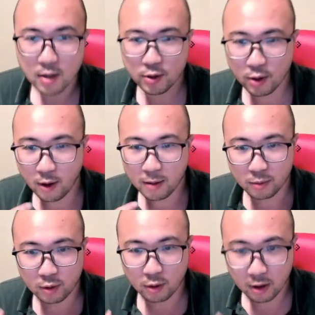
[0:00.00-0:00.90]
So
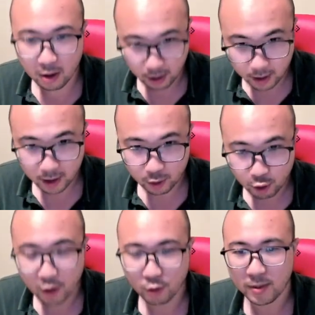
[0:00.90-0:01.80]
I'm learning,
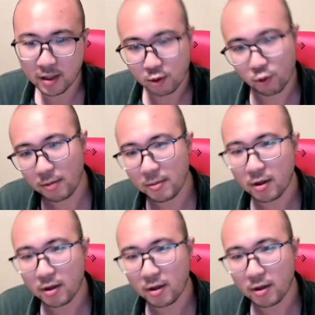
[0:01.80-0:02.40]
try to be a streamer,